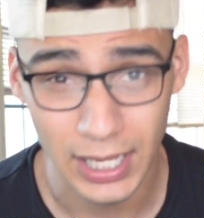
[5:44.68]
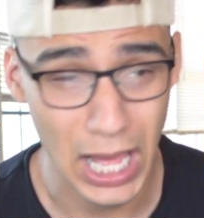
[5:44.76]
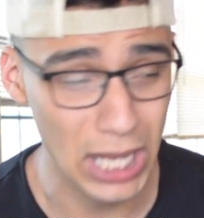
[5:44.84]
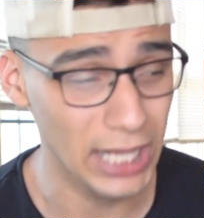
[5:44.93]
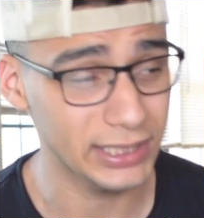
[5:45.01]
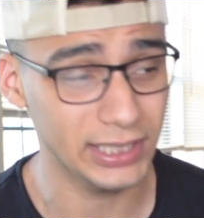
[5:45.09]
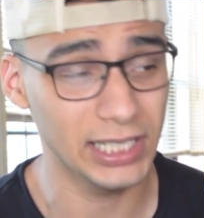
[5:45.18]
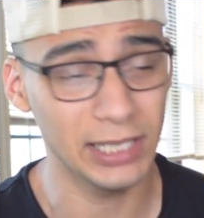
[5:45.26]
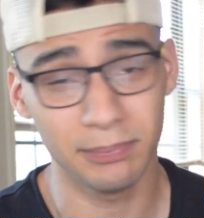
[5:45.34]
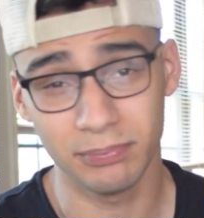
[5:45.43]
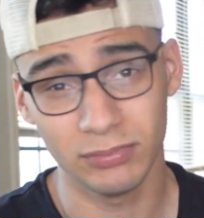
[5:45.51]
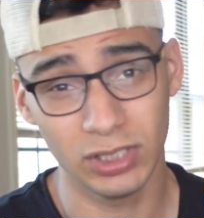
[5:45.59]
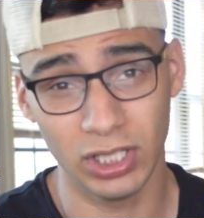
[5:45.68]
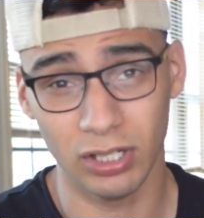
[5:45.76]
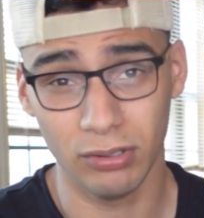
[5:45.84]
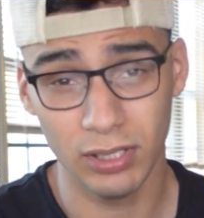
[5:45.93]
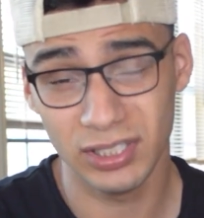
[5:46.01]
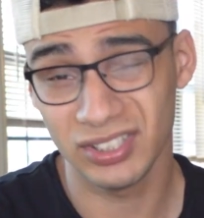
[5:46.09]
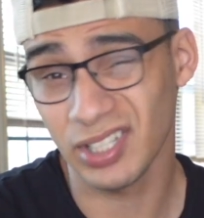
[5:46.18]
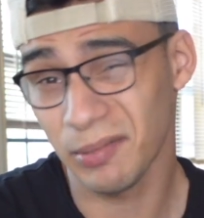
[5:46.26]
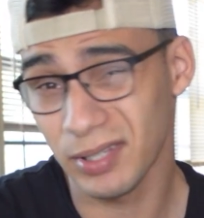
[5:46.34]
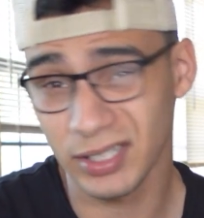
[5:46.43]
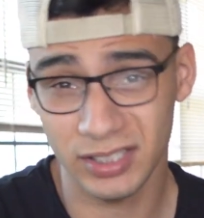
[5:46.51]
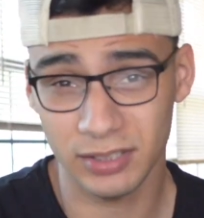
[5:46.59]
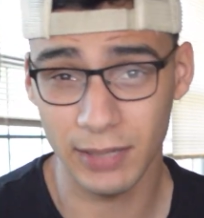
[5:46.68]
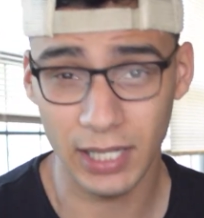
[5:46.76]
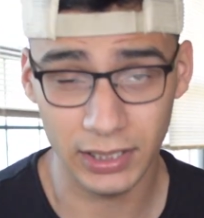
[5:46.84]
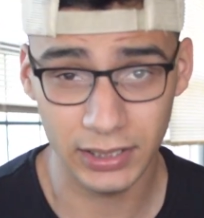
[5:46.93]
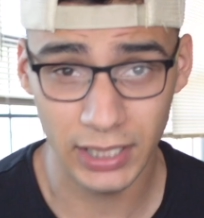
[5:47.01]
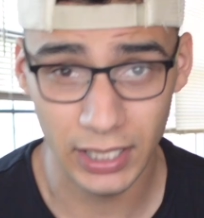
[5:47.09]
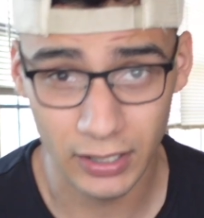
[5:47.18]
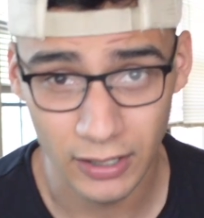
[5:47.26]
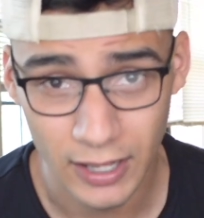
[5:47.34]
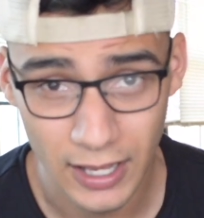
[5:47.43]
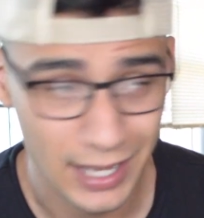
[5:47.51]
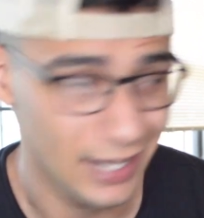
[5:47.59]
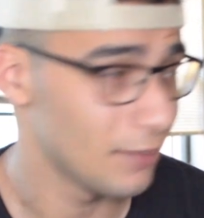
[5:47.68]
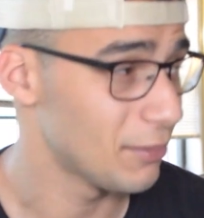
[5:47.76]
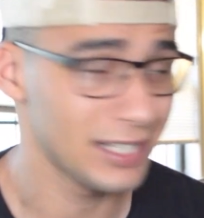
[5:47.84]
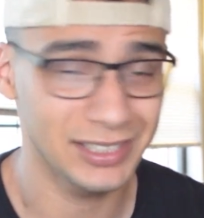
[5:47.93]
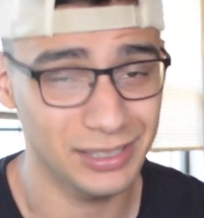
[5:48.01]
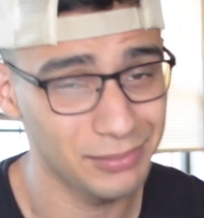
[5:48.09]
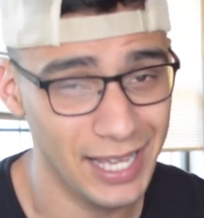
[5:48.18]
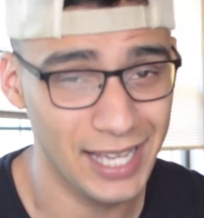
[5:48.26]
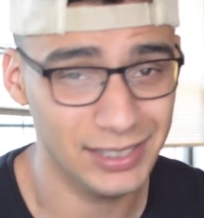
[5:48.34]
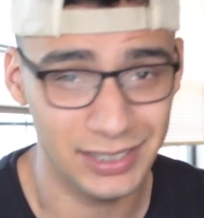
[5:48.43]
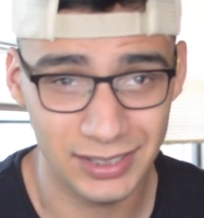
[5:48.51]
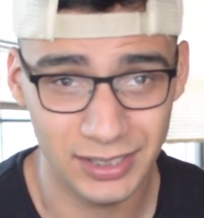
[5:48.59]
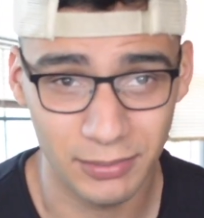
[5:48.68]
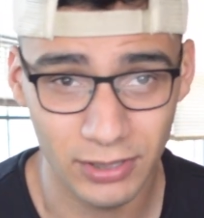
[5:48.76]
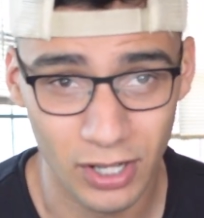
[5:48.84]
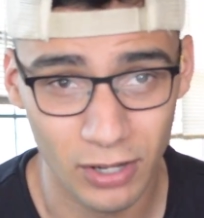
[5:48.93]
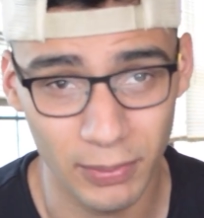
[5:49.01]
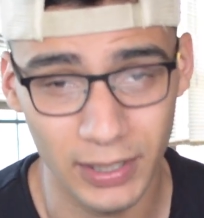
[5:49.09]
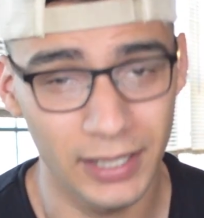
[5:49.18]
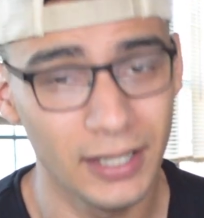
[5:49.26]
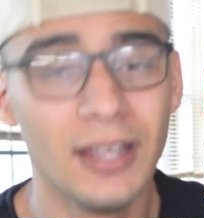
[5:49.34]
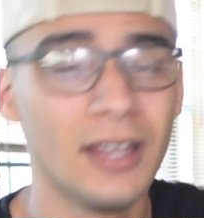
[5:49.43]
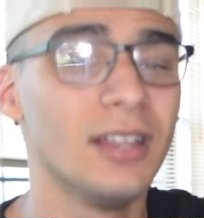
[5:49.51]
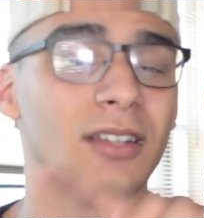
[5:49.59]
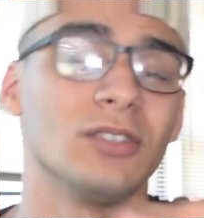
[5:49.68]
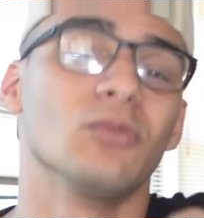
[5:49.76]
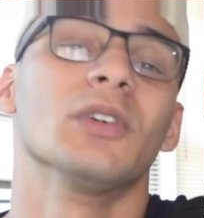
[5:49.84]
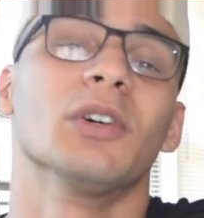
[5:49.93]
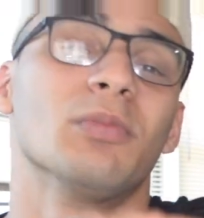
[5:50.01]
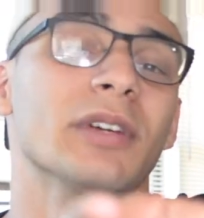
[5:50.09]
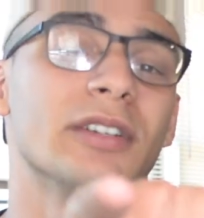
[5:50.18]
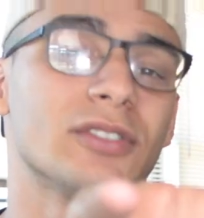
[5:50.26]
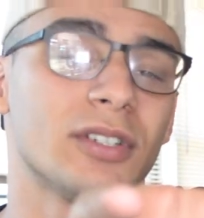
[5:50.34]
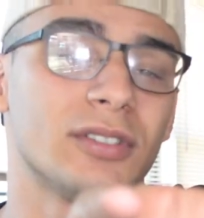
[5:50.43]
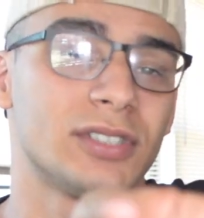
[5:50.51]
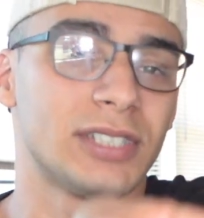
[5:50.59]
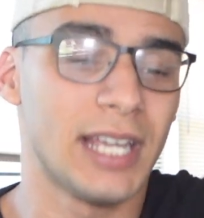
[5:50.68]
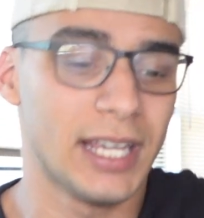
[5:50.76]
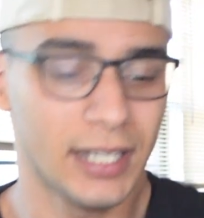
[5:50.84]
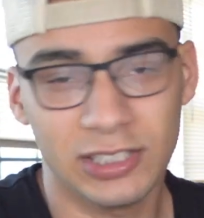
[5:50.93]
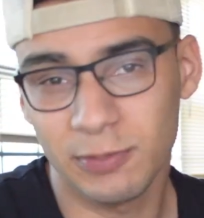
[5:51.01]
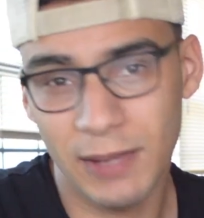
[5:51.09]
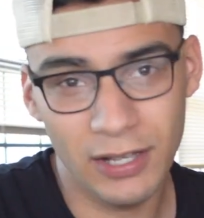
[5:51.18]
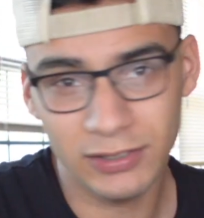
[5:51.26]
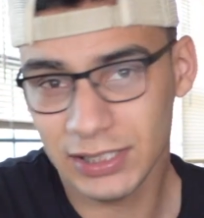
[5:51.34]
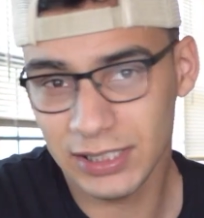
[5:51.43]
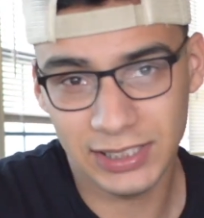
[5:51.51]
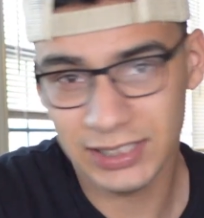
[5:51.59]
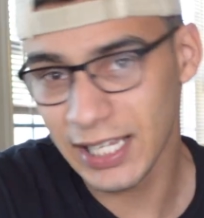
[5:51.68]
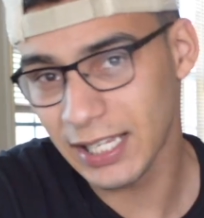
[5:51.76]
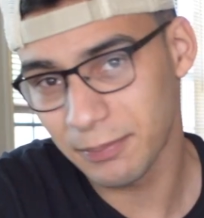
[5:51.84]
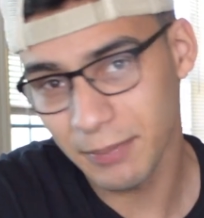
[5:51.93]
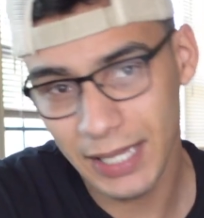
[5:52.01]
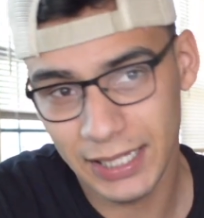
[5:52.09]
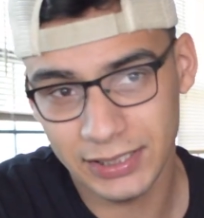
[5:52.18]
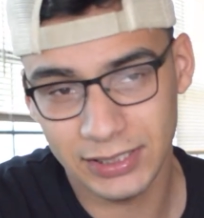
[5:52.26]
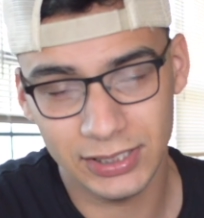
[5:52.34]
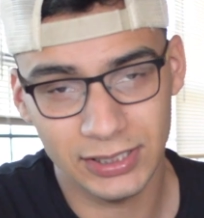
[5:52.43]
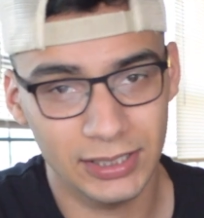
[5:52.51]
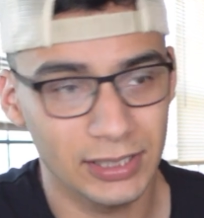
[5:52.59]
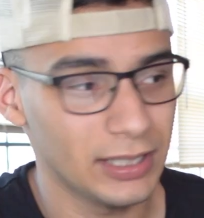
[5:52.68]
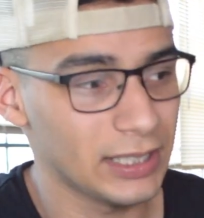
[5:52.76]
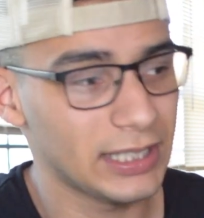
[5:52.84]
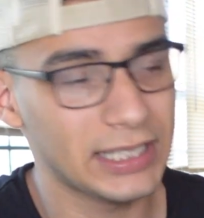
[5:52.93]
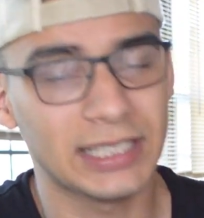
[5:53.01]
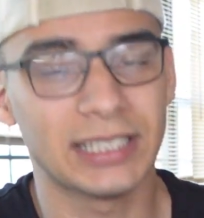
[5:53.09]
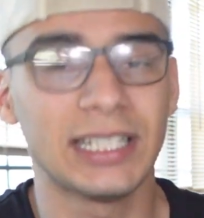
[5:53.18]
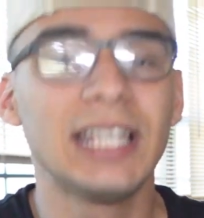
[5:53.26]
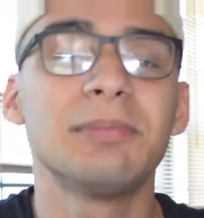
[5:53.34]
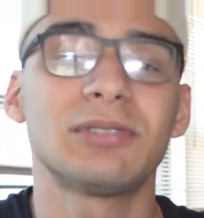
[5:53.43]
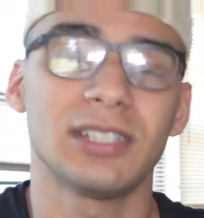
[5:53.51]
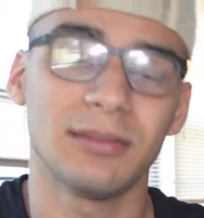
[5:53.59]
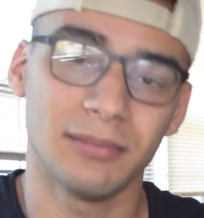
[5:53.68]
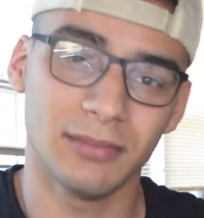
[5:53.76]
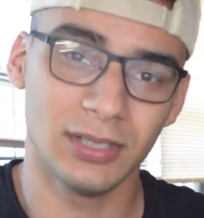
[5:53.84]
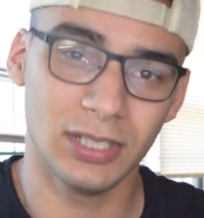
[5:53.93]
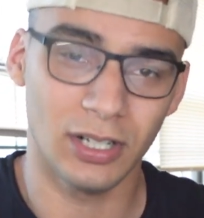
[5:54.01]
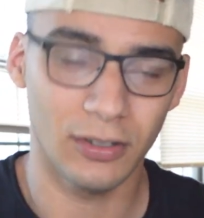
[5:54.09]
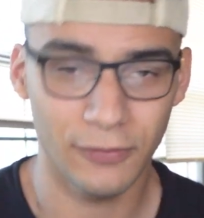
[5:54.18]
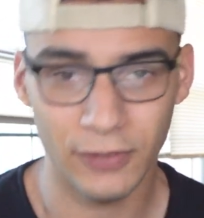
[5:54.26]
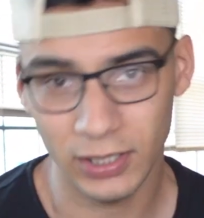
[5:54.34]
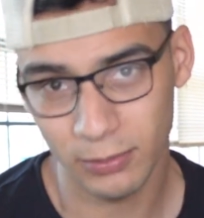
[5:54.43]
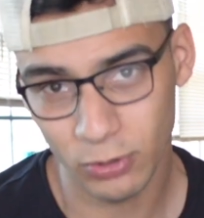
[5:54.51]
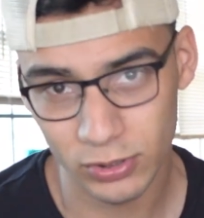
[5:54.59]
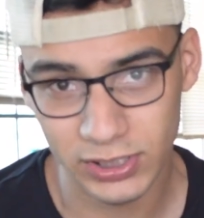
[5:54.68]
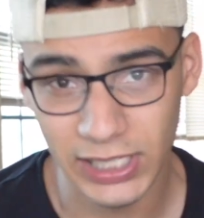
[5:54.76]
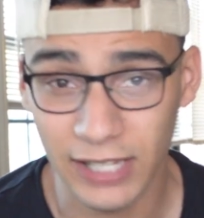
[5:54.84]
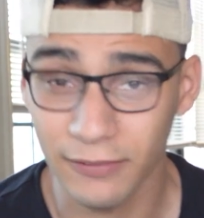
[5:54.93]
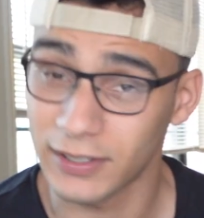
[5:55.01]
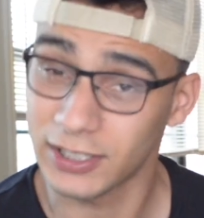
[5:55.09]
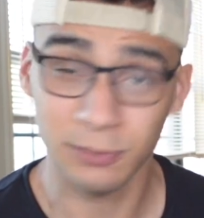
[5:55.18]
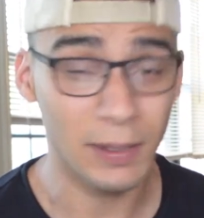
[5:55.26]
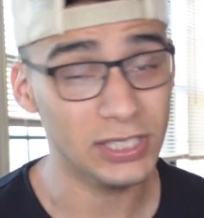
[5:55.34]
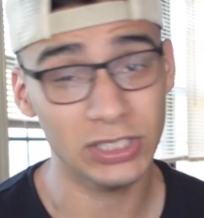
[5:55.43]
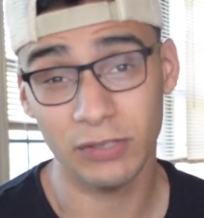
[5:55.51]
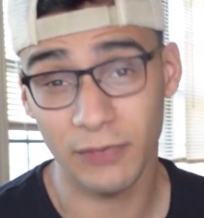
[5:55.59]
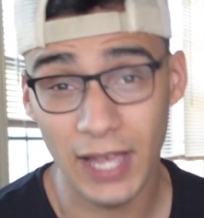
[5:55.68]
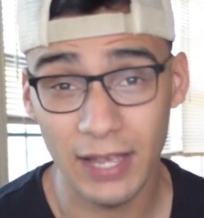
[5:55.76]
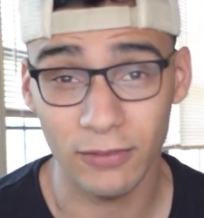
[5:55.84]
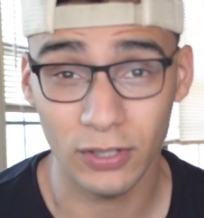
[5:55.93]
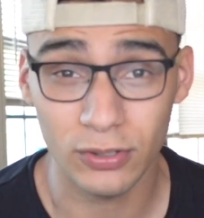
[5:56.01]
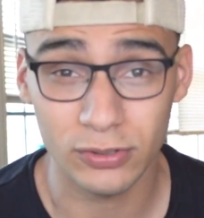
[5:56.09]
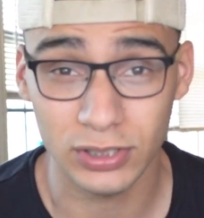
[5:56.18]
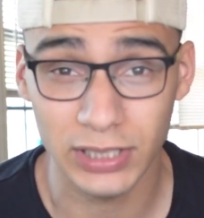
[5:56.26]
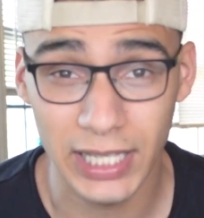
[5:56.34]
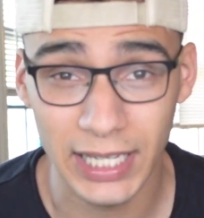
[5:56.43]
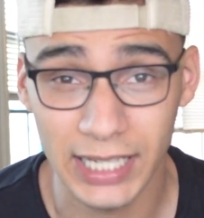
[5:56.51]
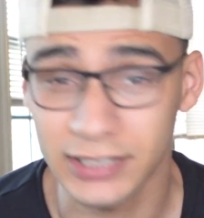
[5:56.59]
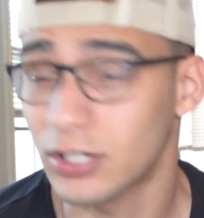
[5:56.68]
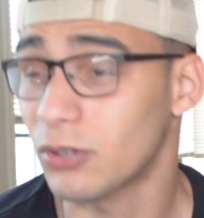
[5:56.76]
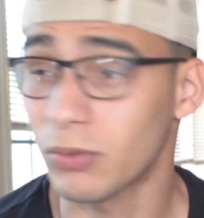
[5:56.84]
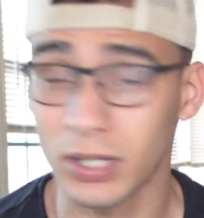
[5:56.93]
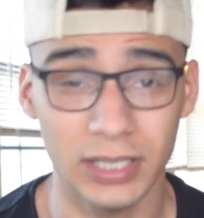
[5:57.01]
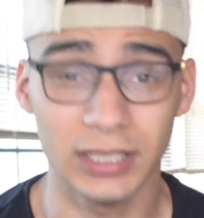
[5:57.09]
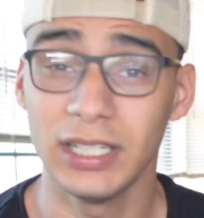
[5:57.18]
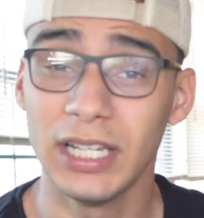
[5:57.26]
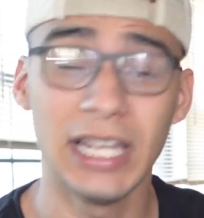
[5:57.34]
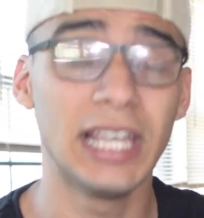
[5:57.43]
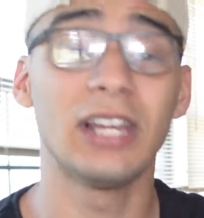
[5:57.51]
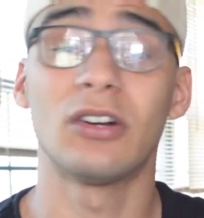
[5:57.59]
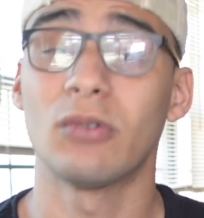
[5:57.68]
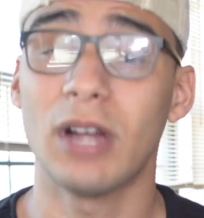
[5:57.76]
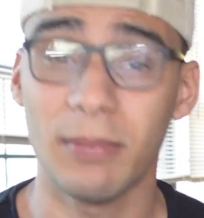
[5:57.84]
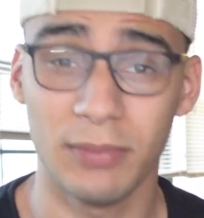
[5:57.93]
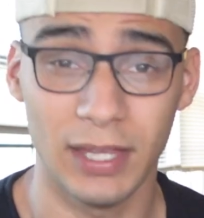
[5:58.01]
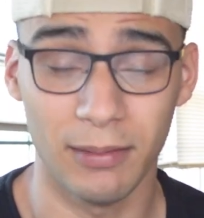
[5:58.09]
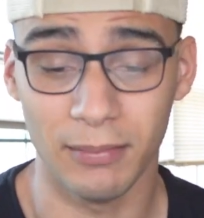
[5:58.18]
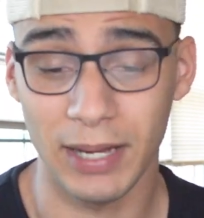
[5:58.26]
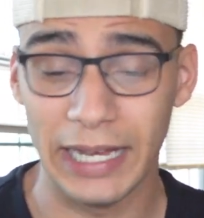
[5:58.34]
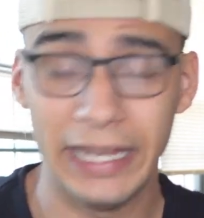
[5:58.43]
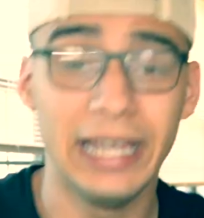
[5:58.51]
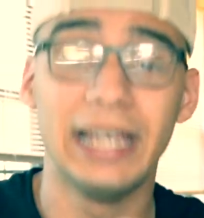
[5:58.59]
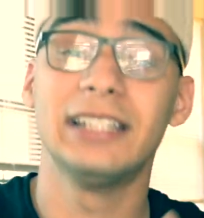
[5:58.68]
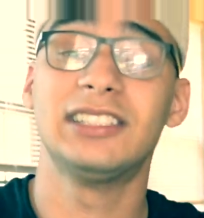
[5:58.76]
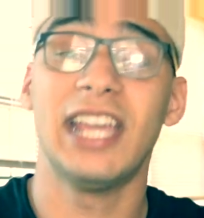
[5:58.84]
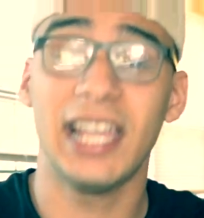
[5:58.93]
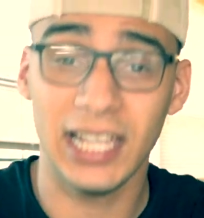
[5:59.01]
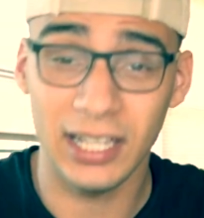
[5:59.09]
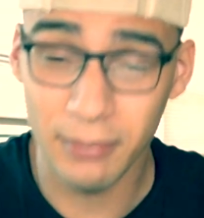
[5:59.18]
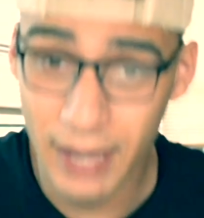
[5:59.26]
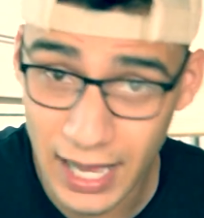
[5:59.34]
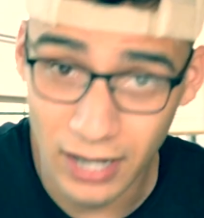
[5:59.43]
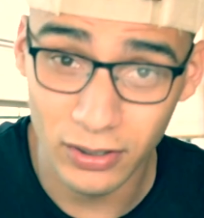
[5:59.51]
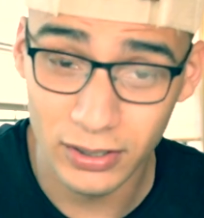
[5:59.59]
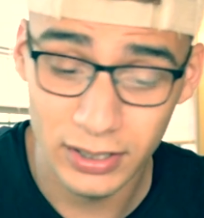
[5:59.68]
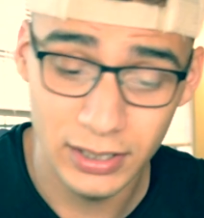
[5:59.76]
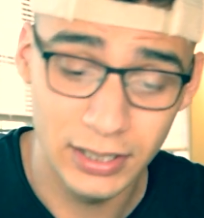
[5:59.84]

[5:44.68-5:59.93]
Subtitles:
I like to keep, you know, some of the smell in there, and it may seem nasty to some of y'all, but the real breeders understand. The smells that the snake makes keeps them, you know, feeling more safe, and especially if I have girls laying, I don't want to interrupt them by taking them out,